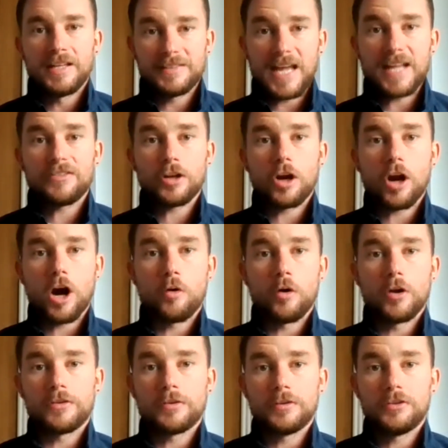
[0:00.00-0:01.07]
then they're
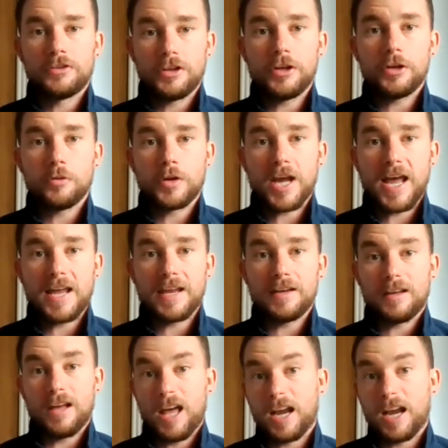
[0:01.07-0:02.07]
going to the UK.